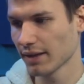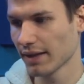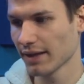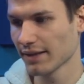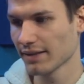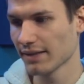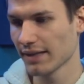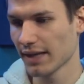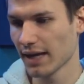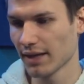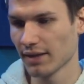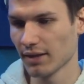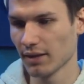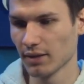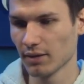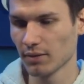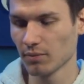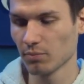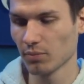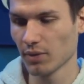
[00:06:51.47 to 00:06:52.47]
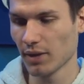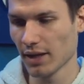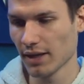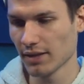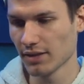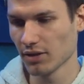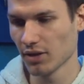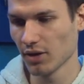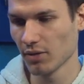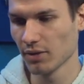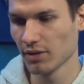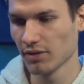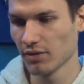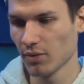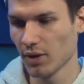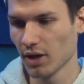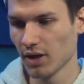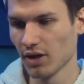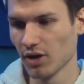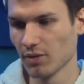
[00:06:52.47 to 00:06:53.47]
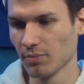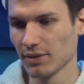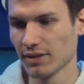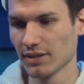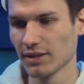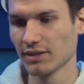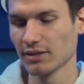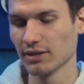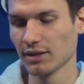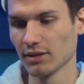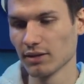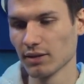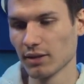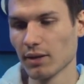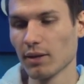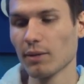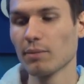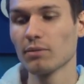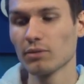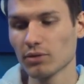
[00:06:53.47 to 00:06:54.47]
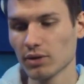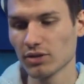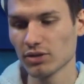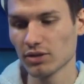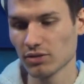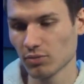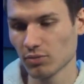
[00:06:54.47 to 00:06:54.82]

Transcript: Instead, we need to go into our Home Assistant version